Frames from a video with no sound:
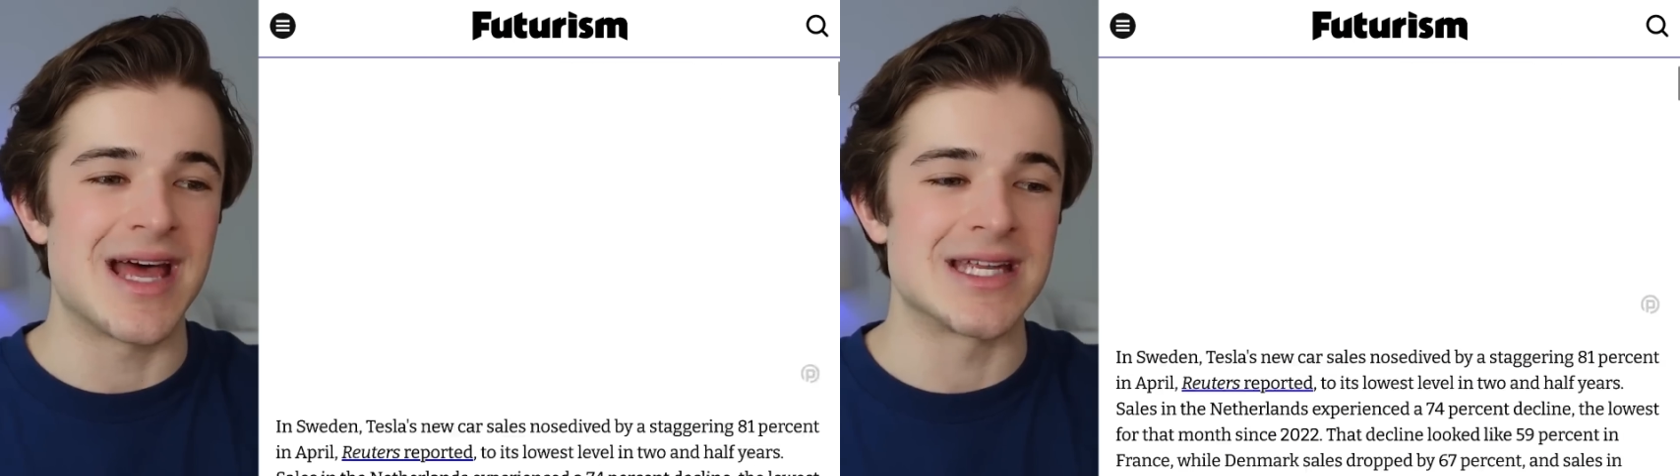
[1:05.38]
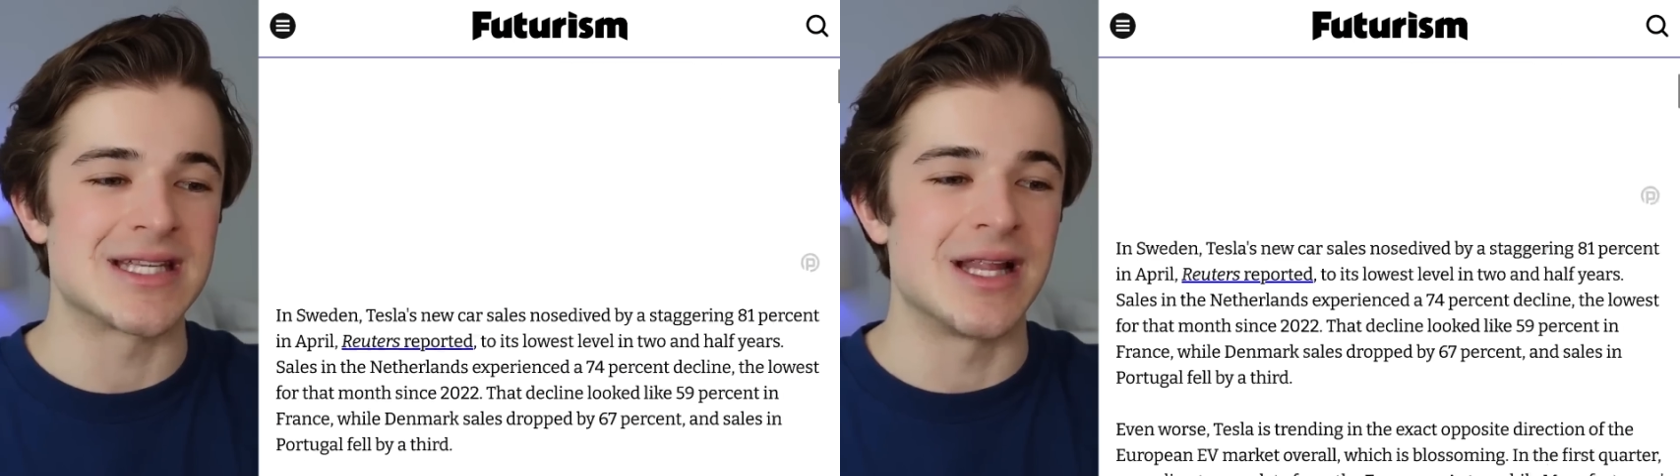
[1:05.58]

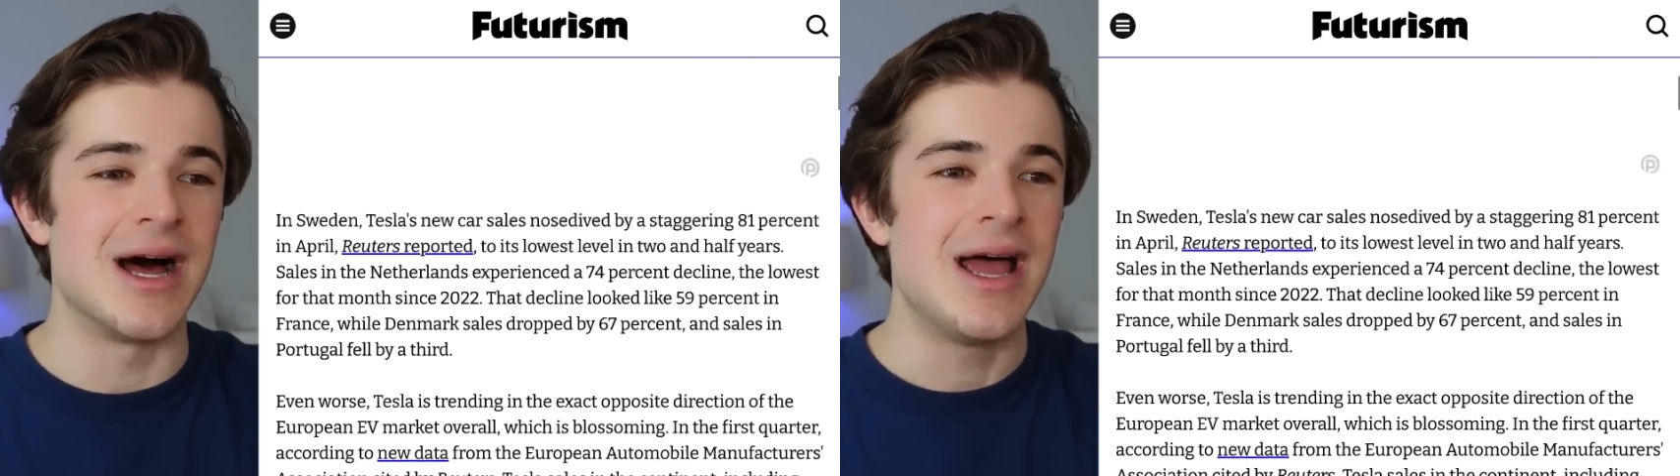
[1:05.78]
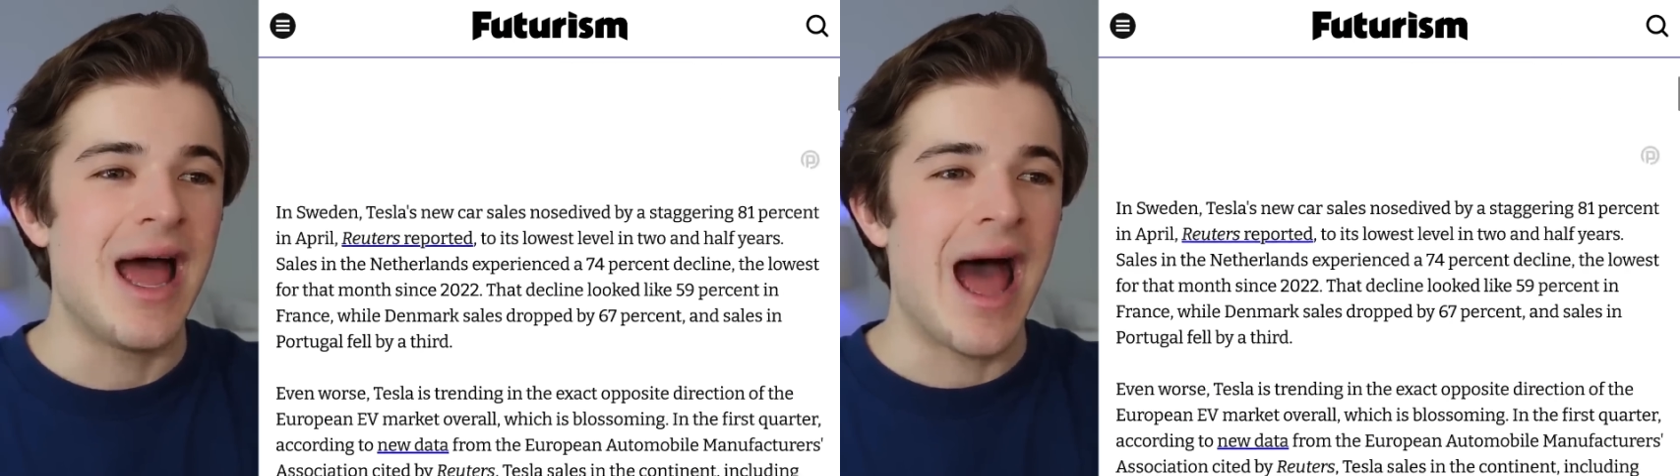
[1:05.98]

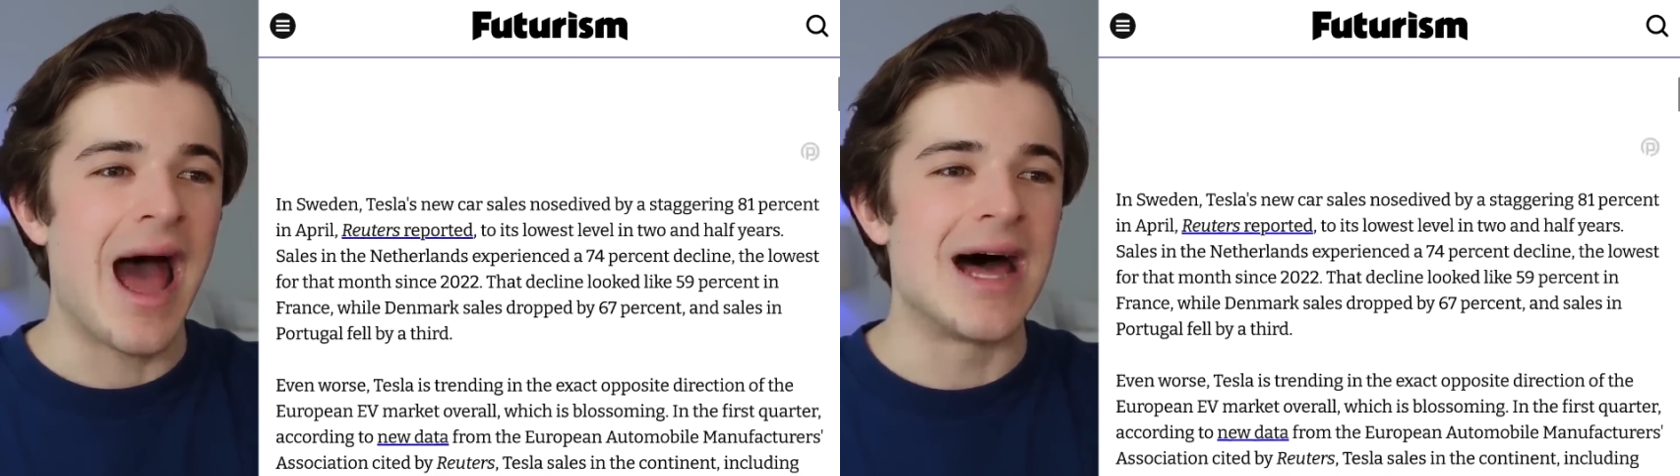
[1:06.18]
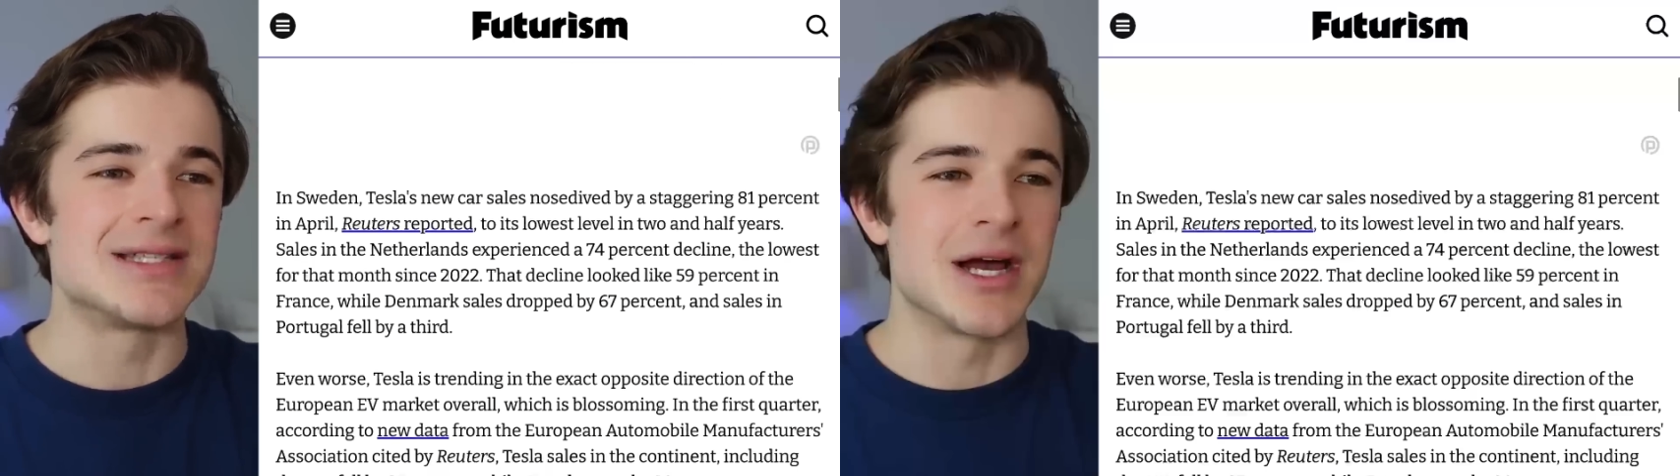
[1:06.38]
Tesla
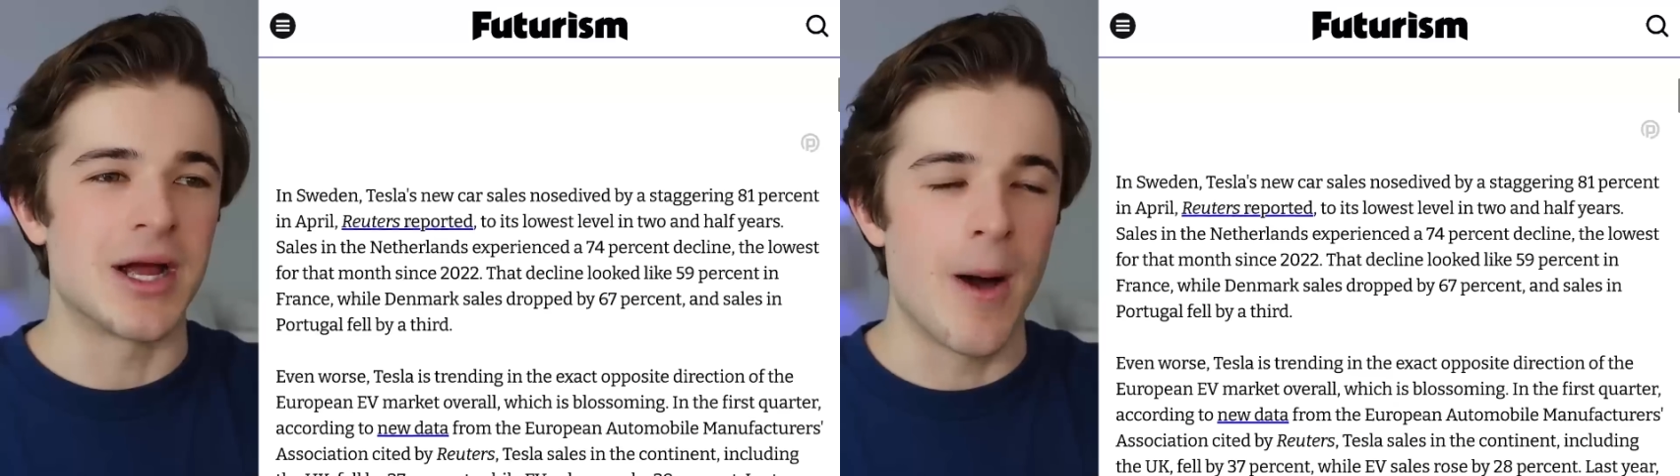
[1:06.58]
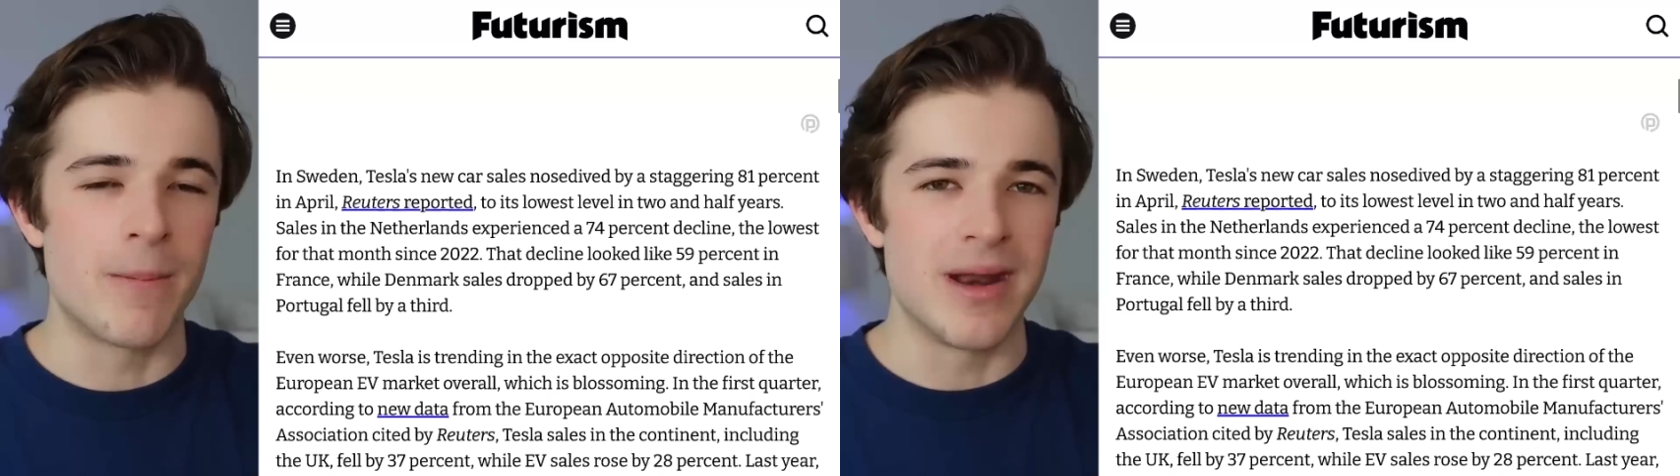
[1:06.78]
as a
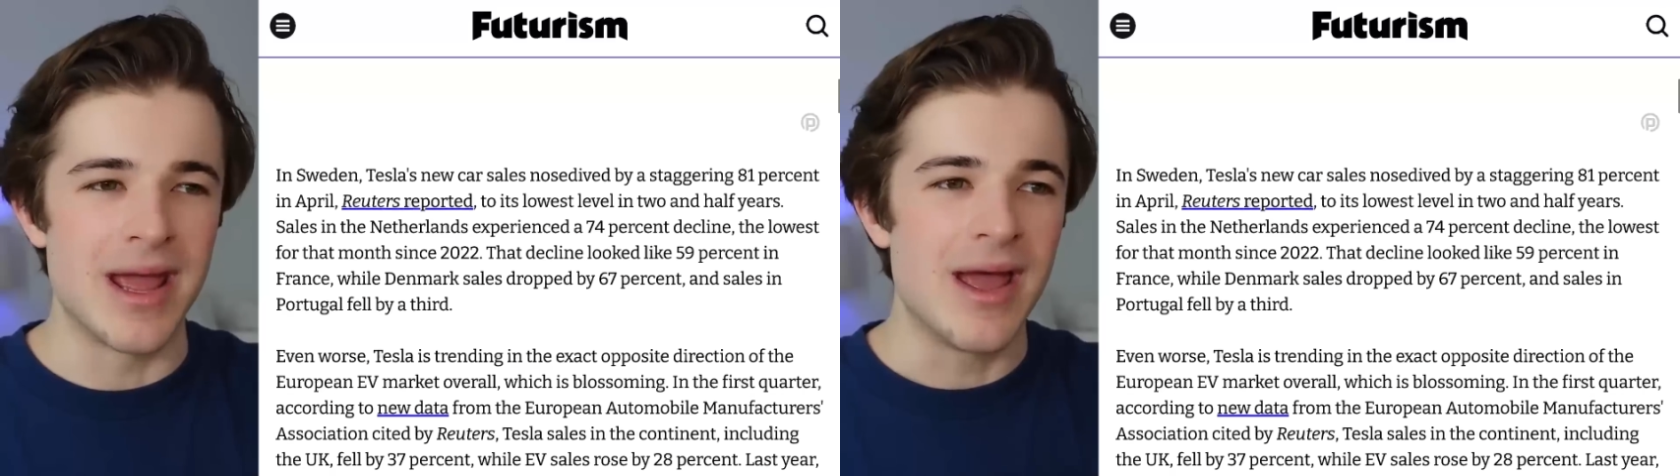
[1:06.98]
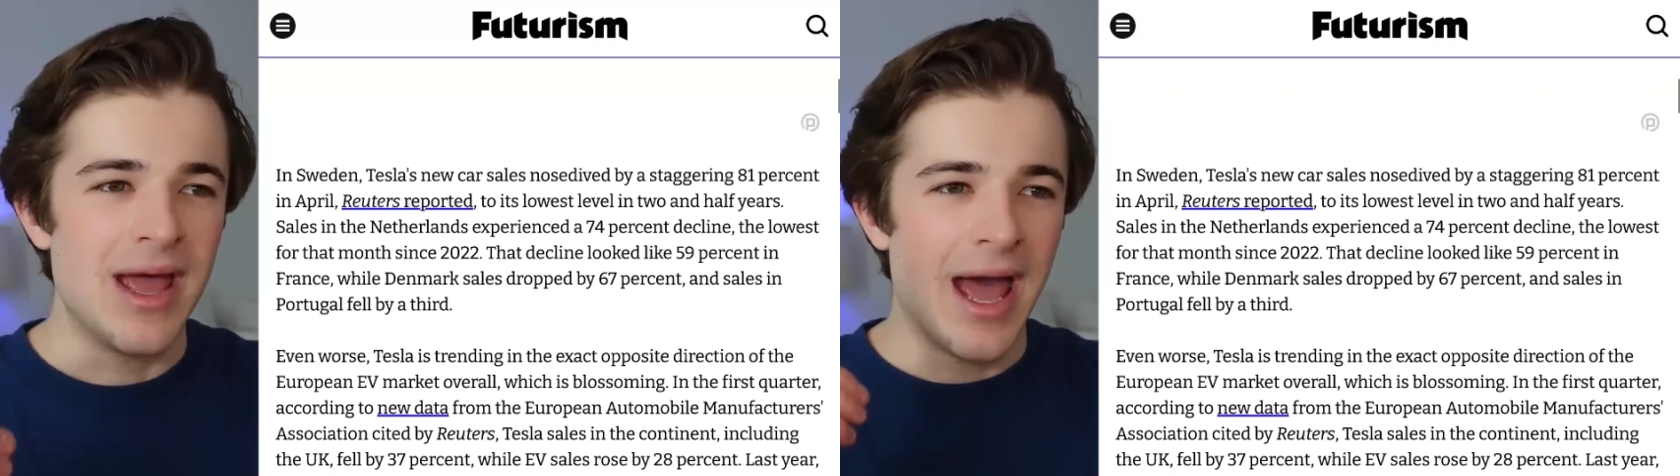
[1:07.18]
company.